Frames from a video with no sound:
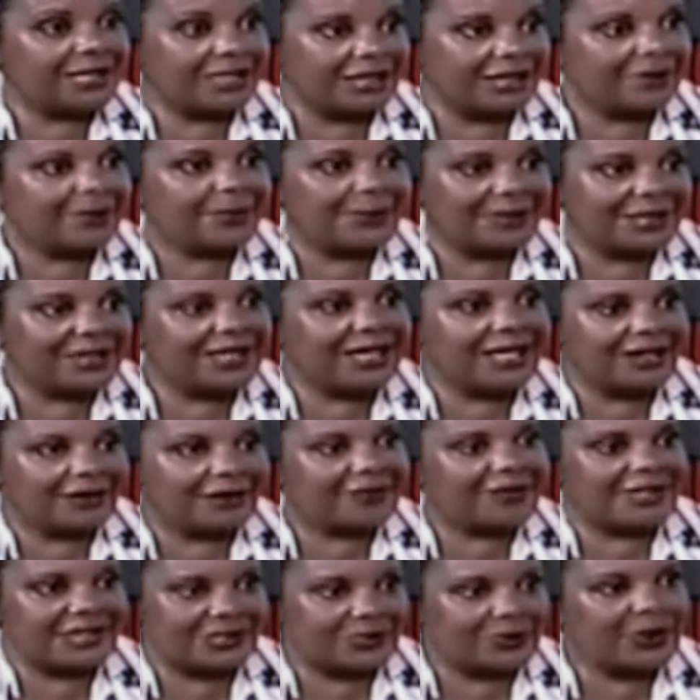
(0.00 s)
Keep an eye out
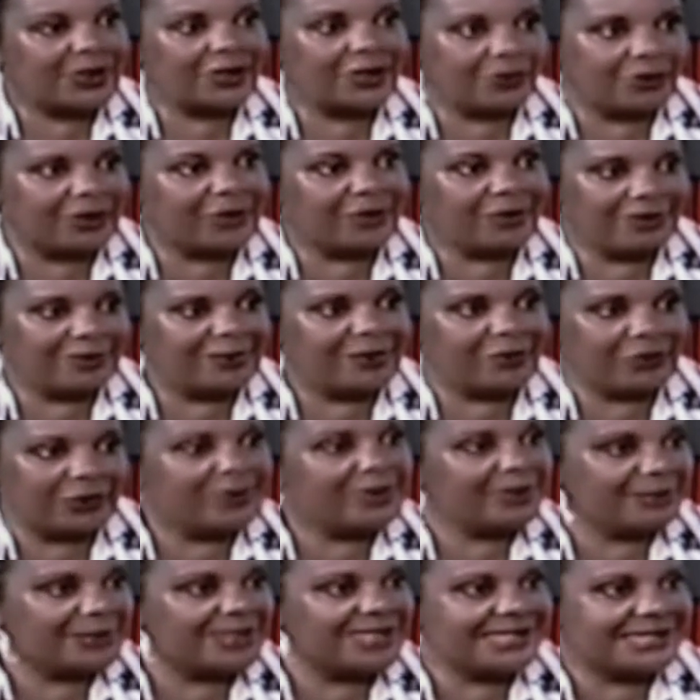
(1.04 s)
for us. We
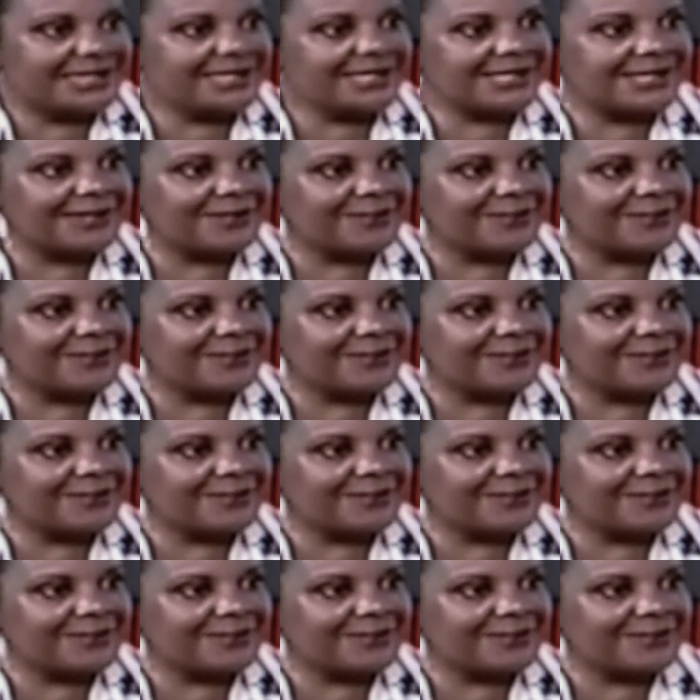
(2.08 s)
mean business.